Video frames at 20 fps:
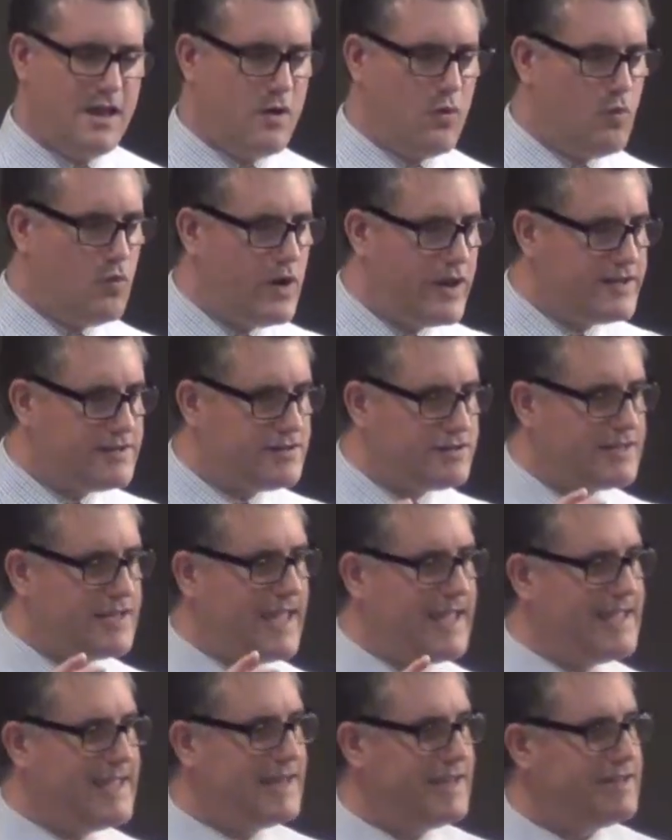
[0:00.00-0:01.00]
What is
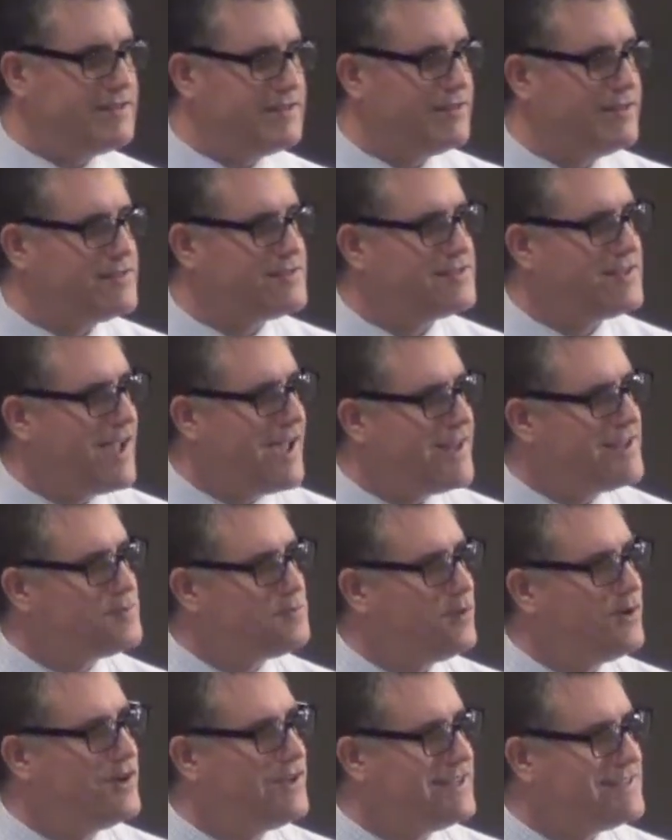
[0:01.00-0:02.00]
taken into this? God has
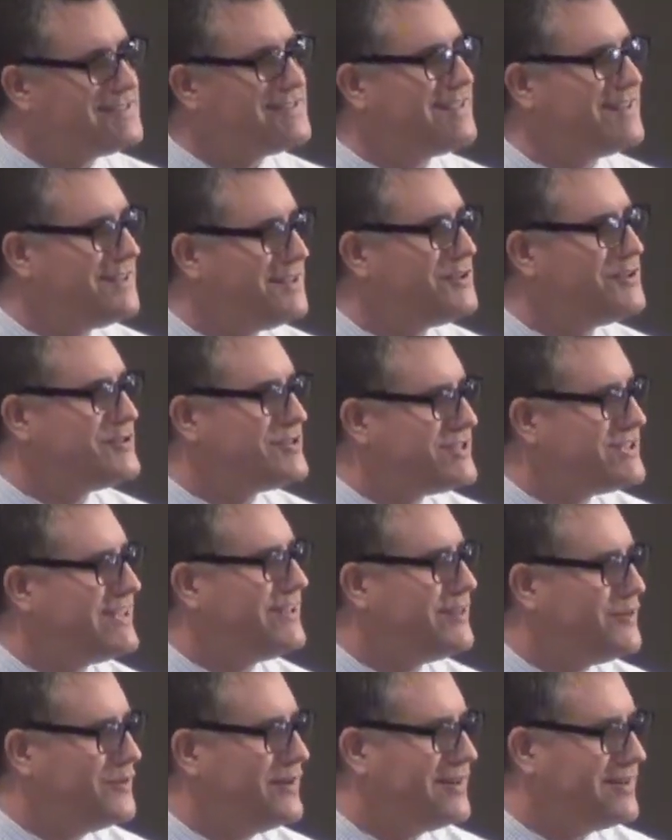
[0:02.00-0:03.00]
put into little
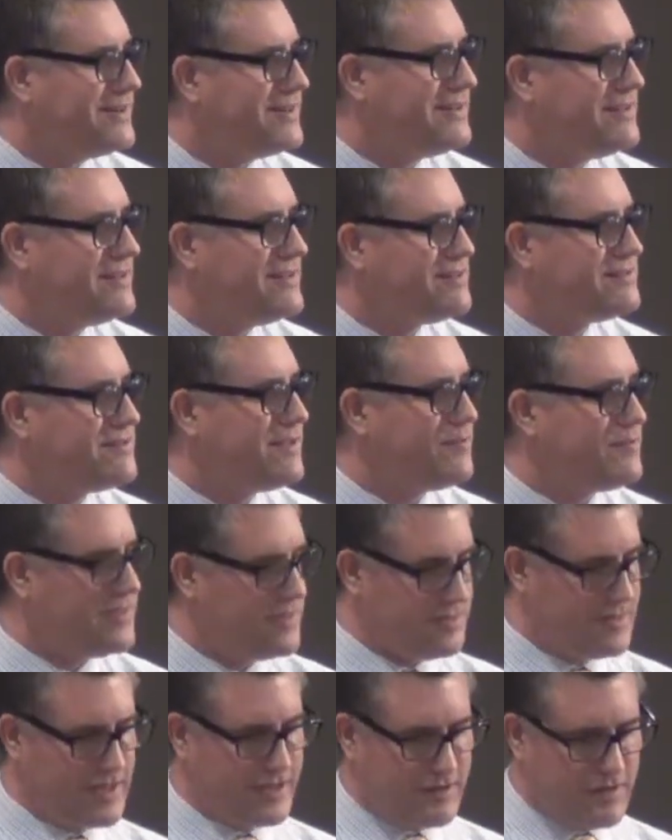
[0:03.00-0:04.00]
children
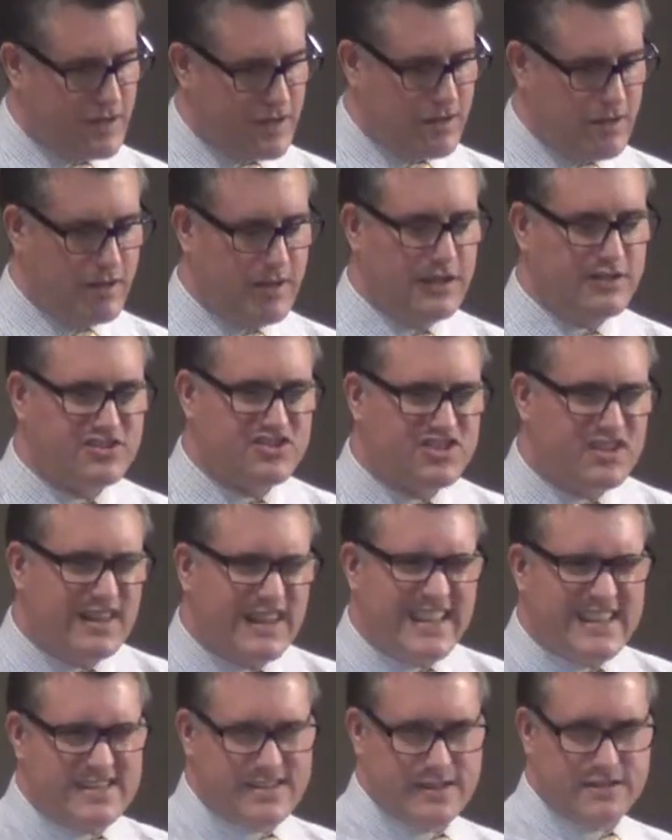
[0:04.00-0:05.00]
something that
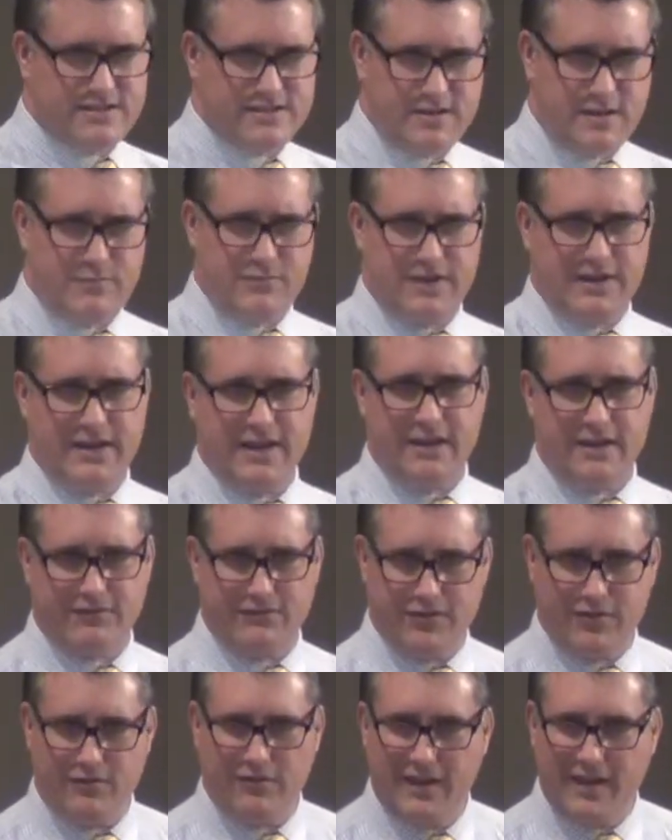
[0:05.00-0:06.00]
solicits something out of
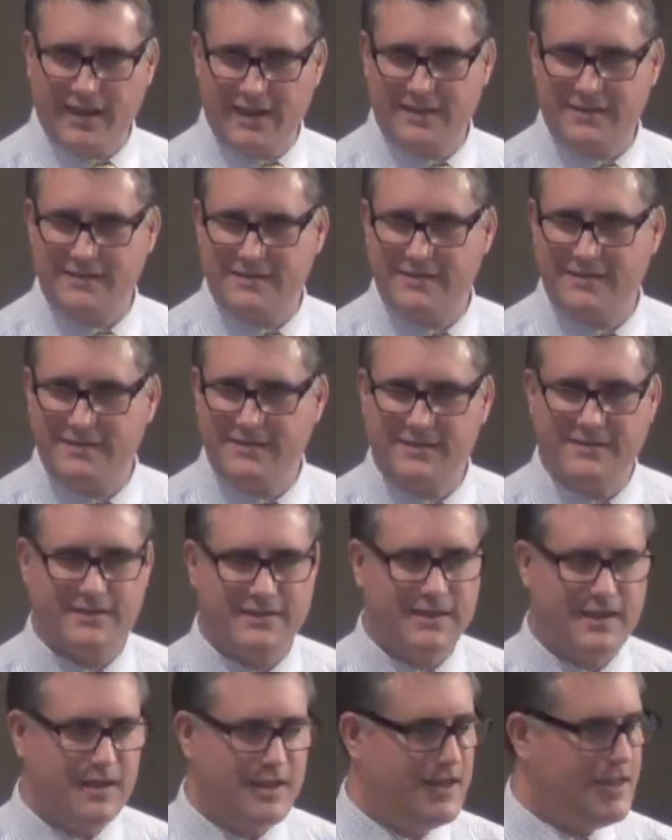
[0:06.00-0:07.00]
you, right?
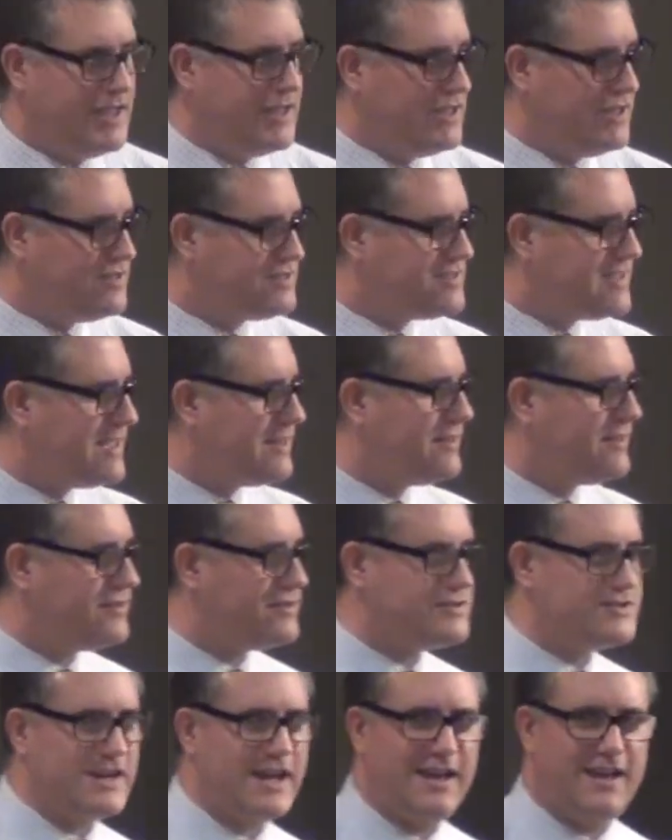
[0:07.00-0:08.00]
You see a
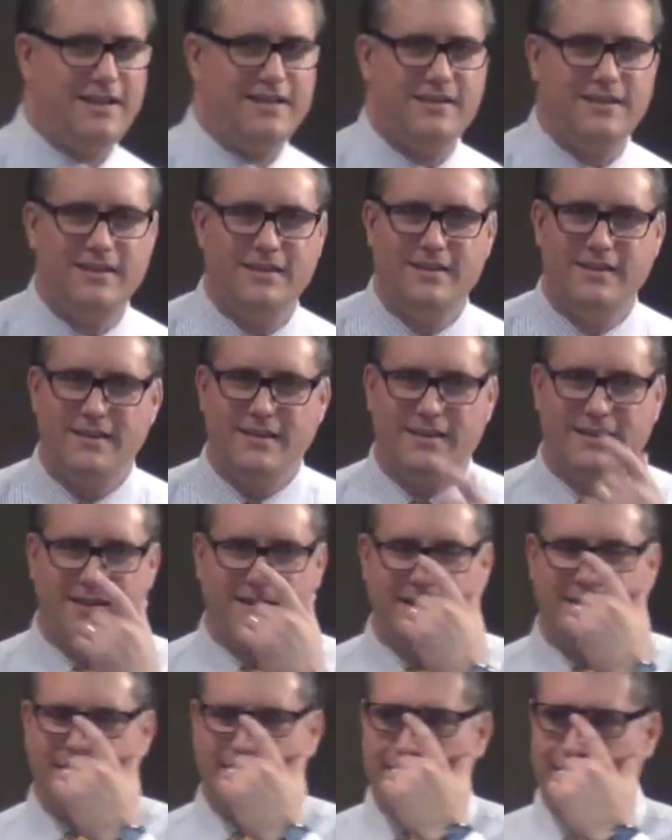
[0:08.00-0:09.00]
little child,
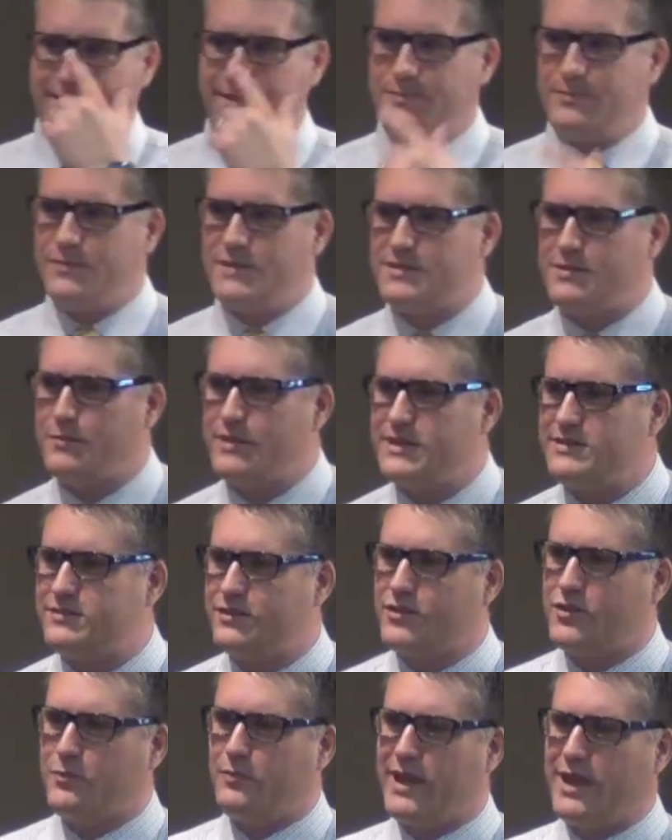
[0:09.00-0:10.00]
some of these
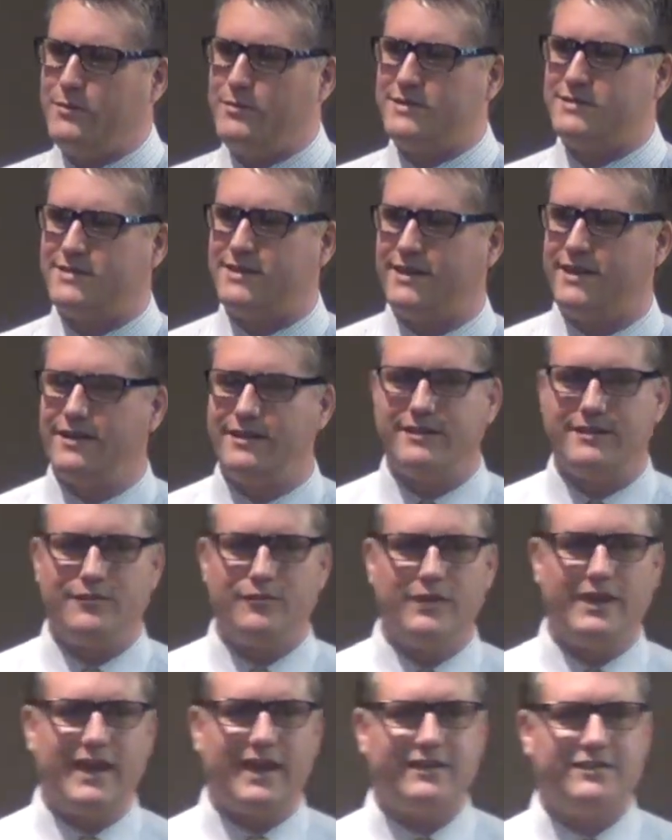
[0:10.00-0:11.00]
little babies in here.
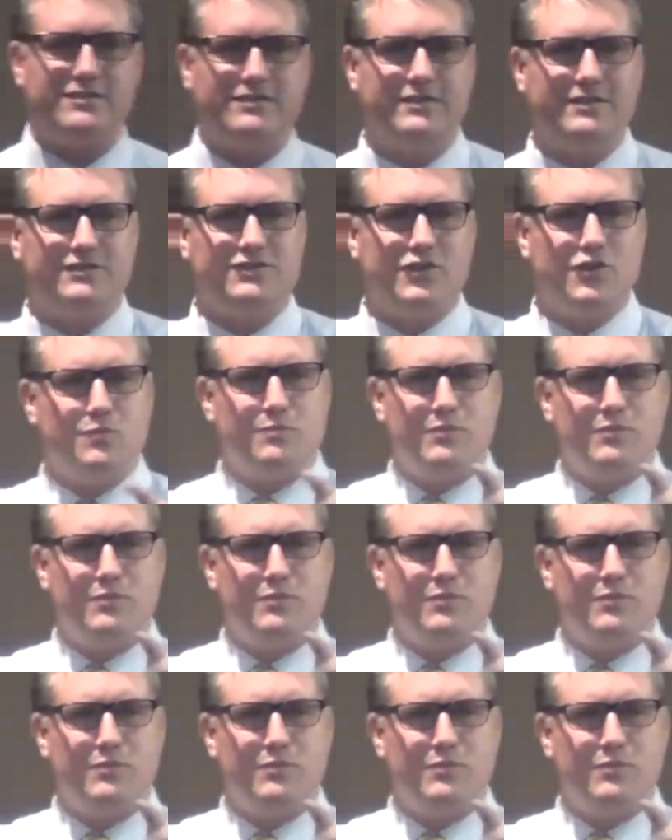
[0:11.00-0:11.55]
We got two